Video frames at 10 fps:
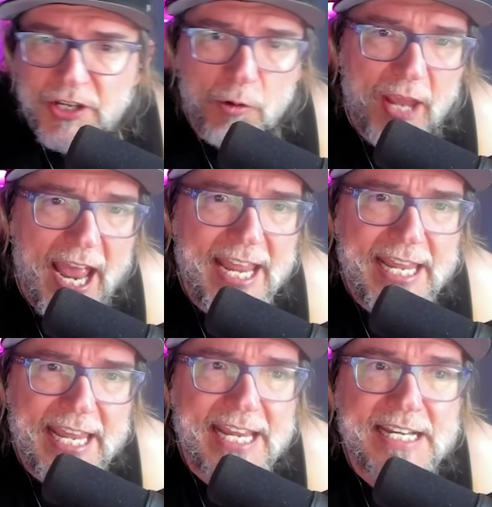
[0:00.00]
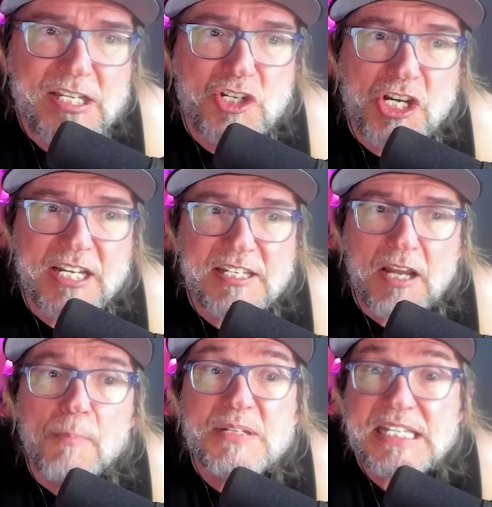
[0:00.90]
Okay? He's just
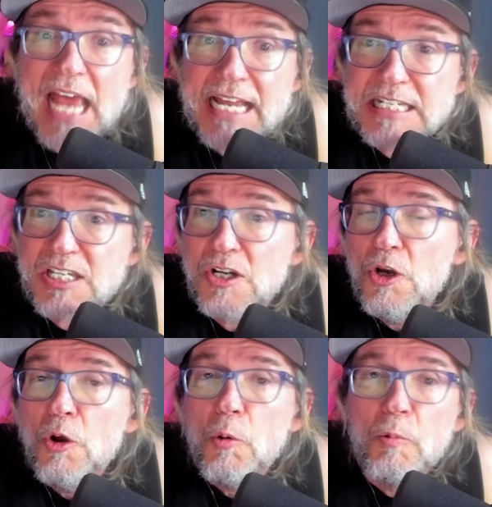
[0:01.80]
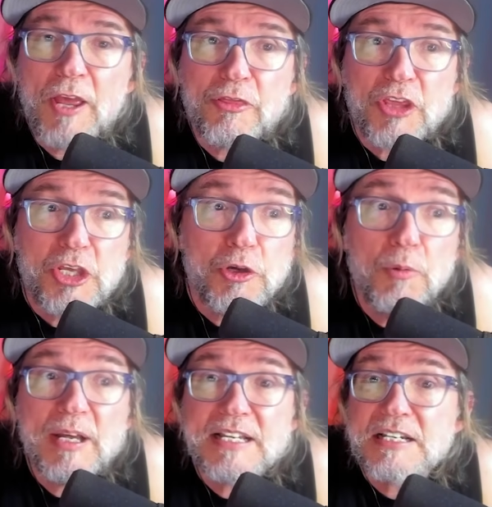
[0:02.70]
obsessed with
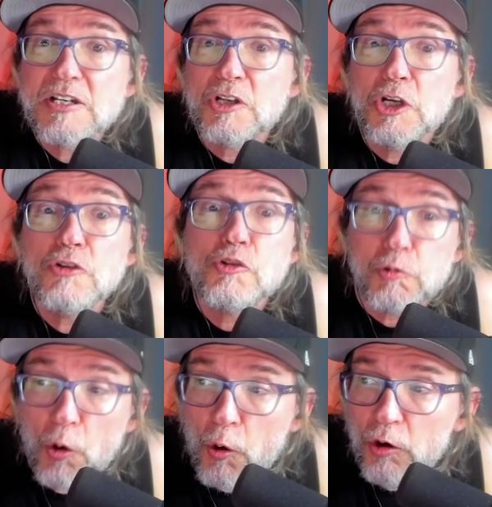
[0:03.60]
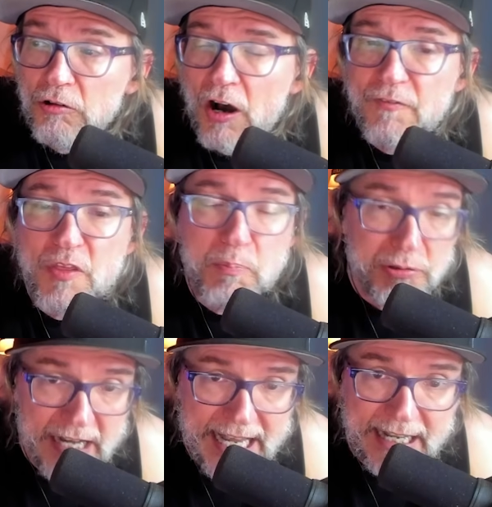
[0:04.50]
human control of the
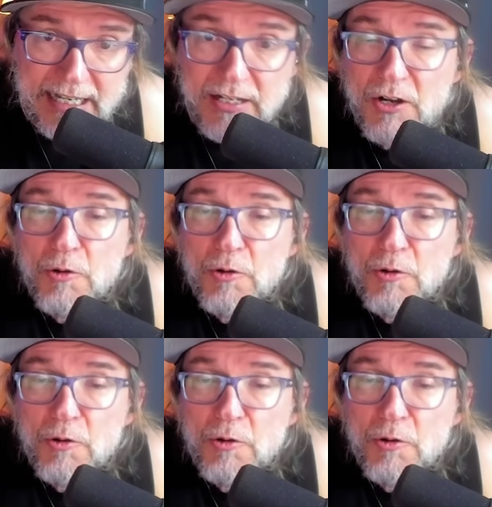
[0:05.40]
planet,